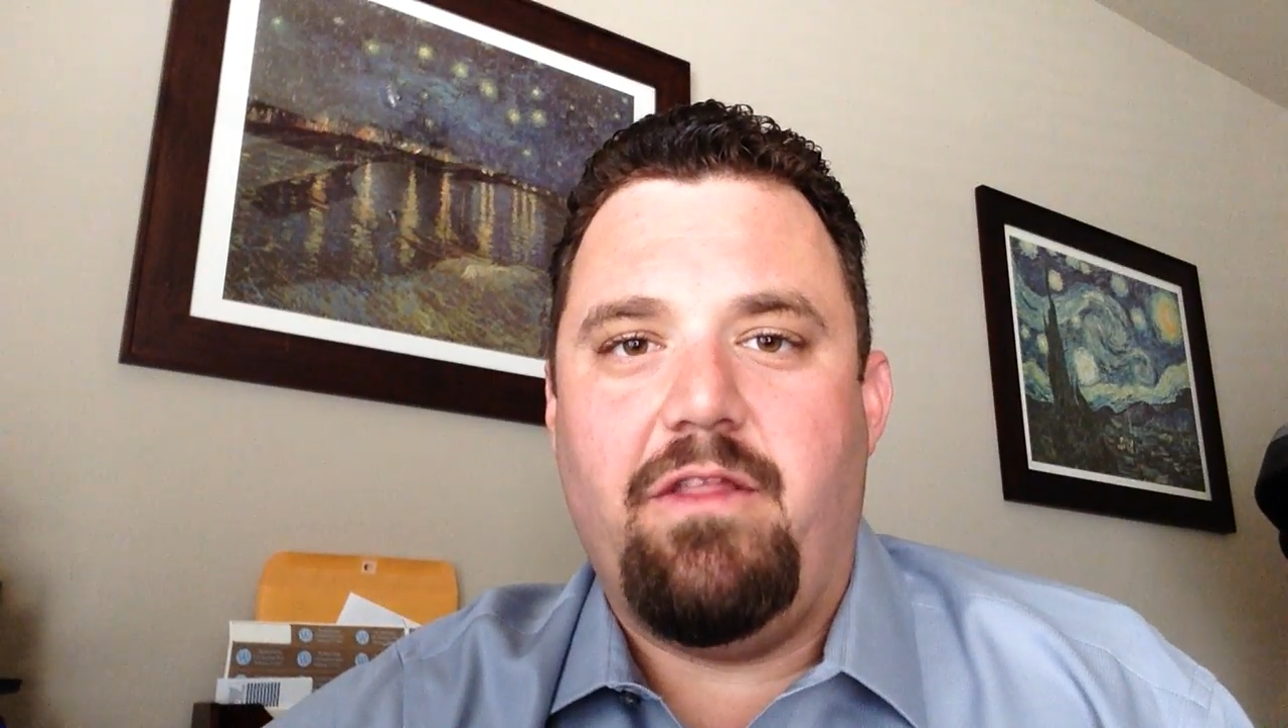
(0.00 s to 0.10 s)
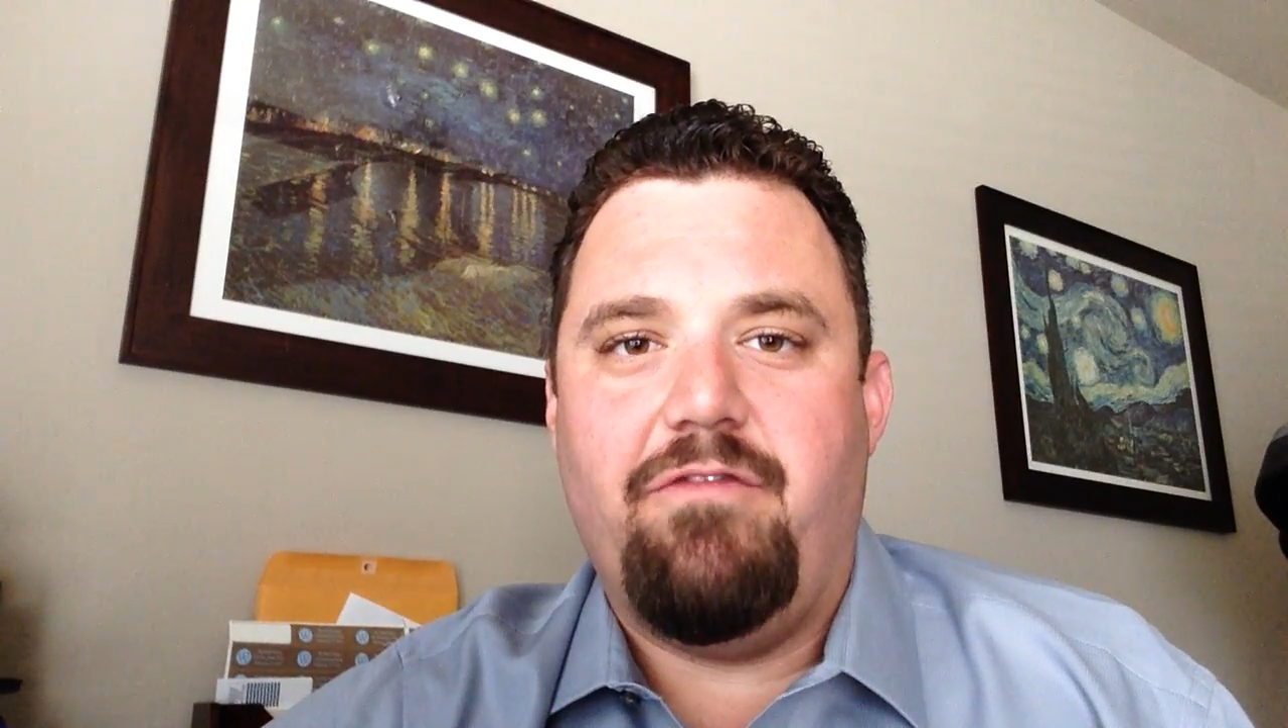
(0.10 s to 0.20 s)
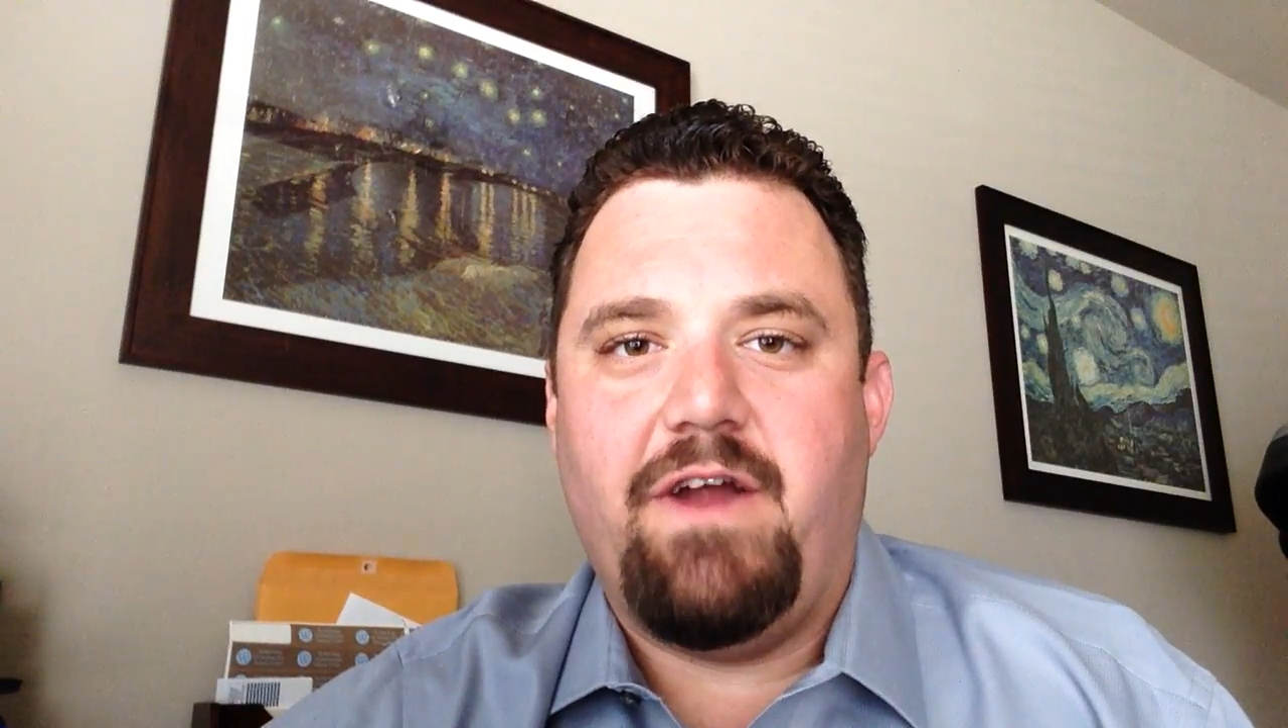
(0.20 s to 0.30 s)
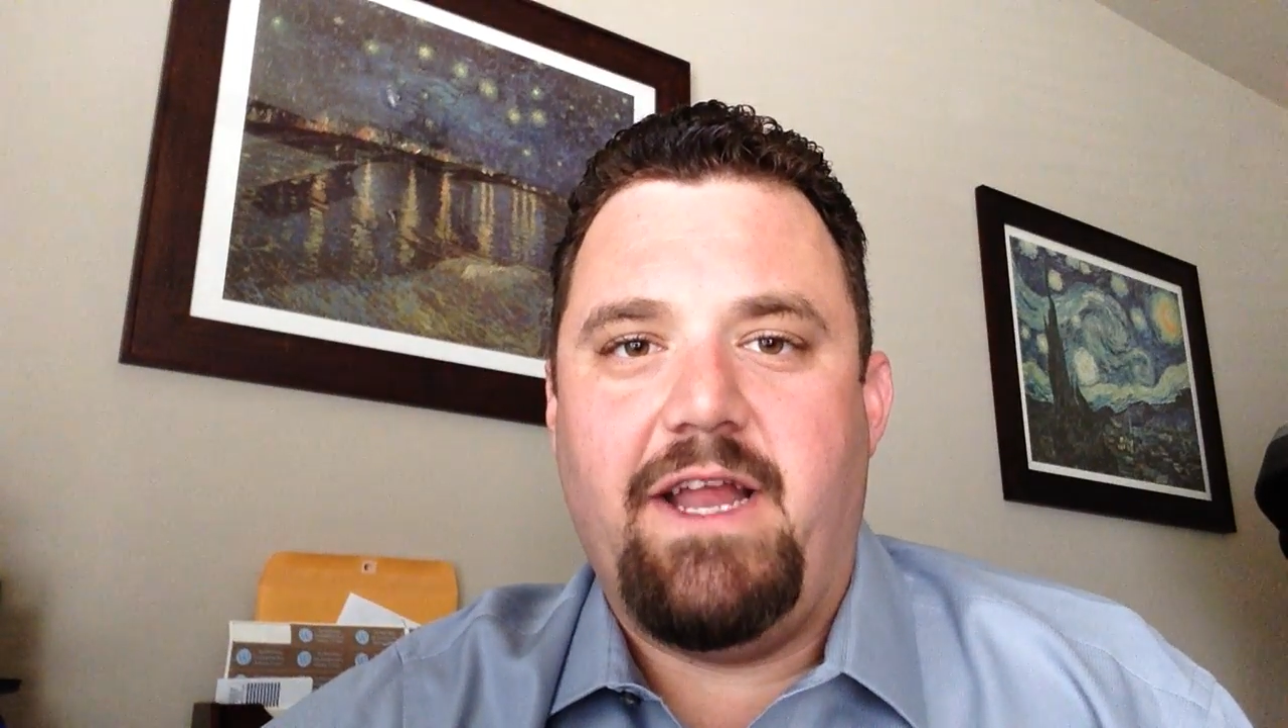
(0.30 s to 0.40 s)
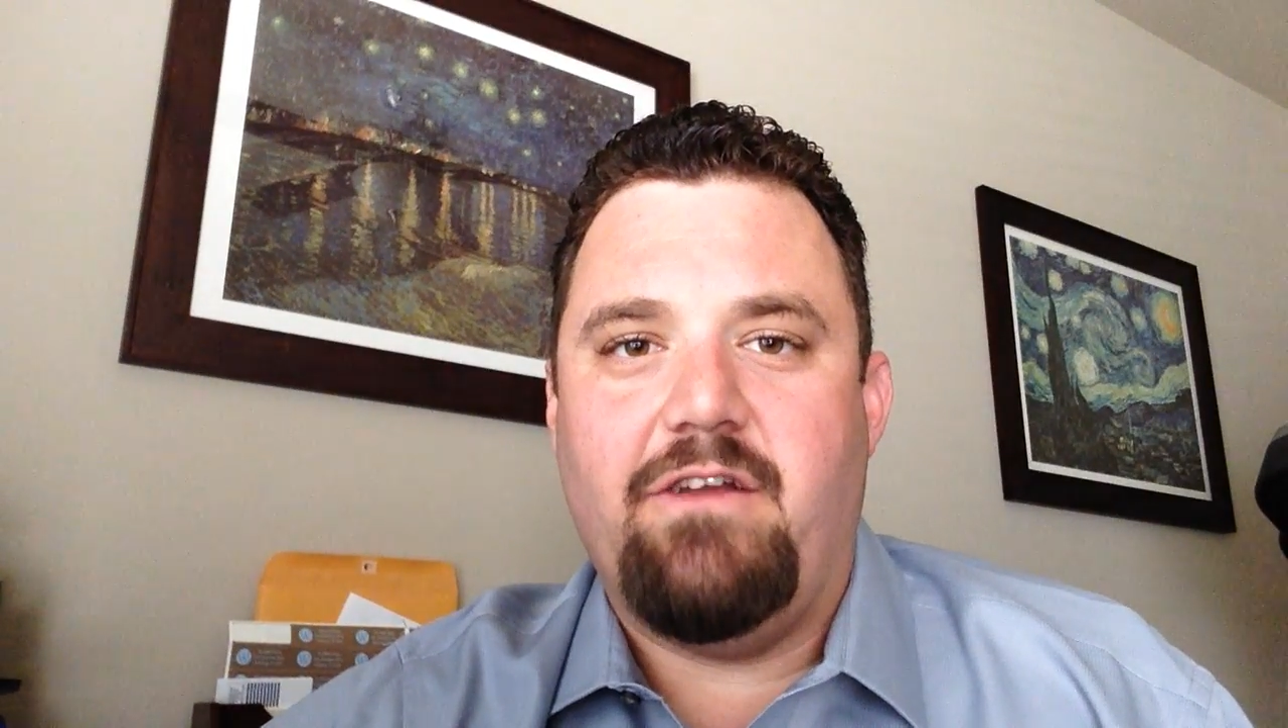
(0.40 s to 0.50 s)
the
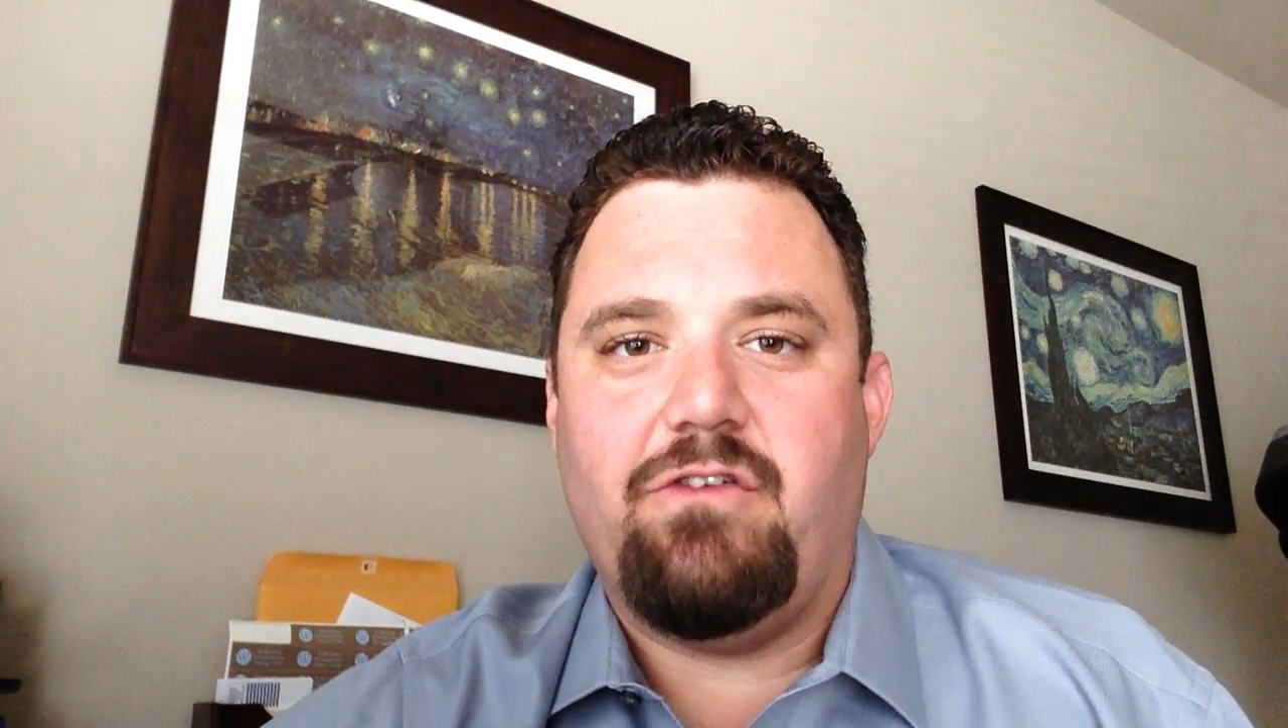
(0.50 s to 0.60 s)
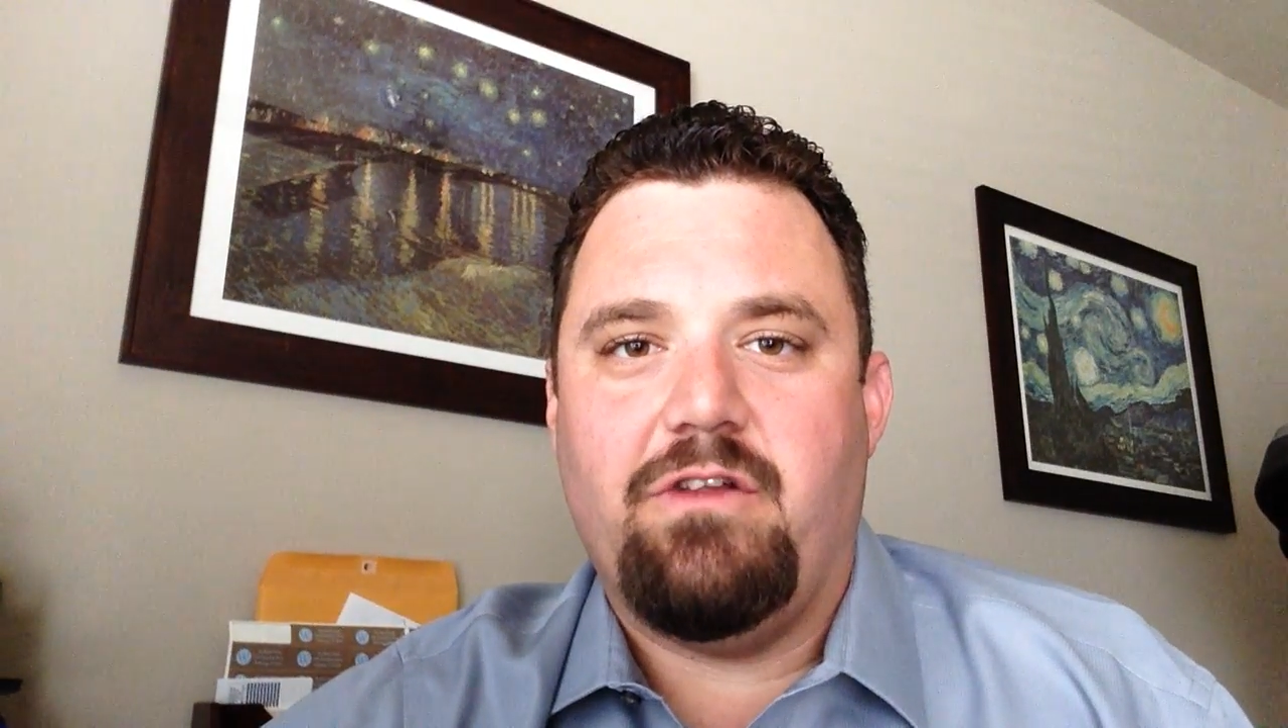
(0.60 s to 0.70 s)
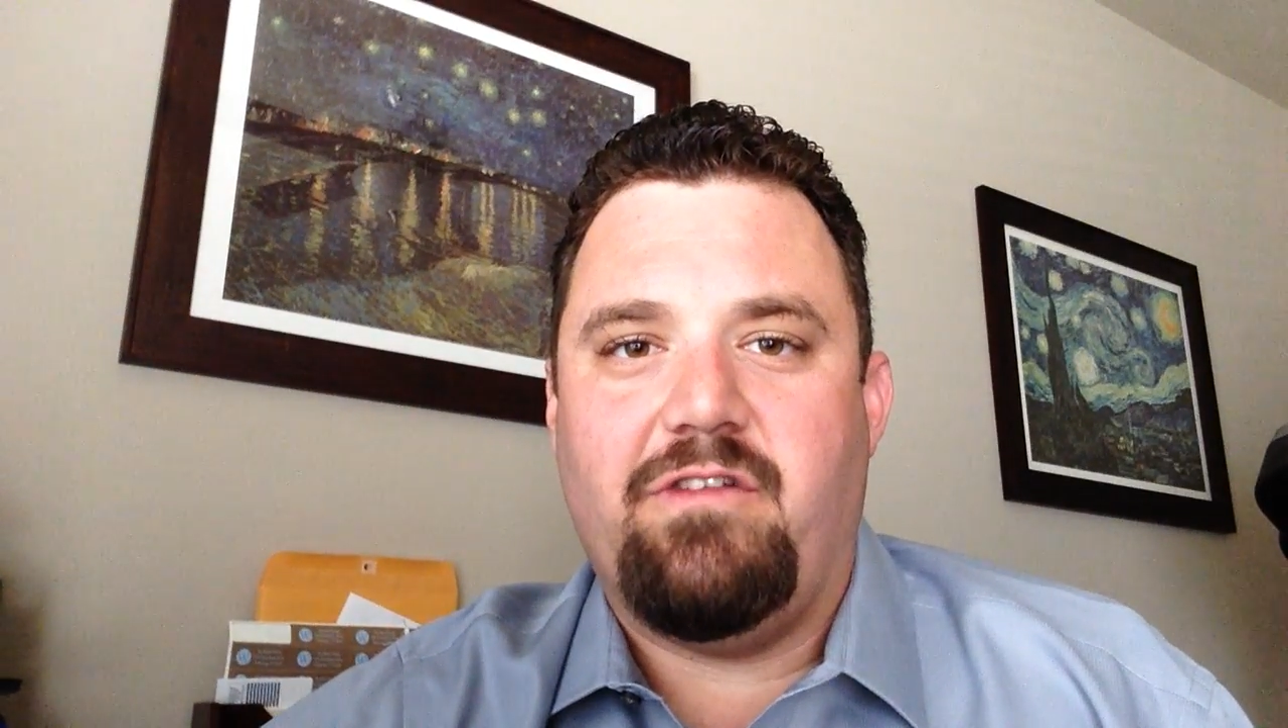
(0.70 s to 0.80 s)
financial